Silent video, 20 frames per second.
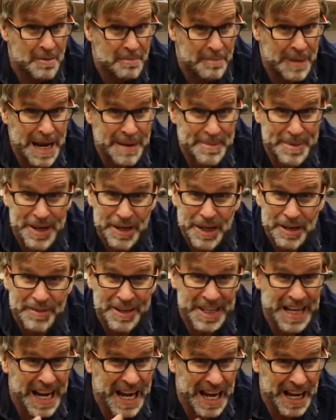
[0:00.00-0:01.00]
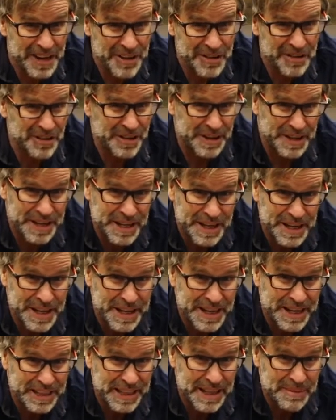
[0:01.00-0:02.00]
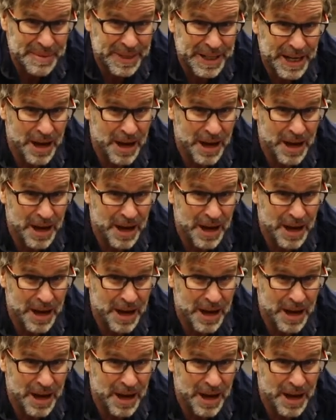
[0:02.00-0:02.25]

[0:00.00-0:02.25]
Maybe even 100? Let me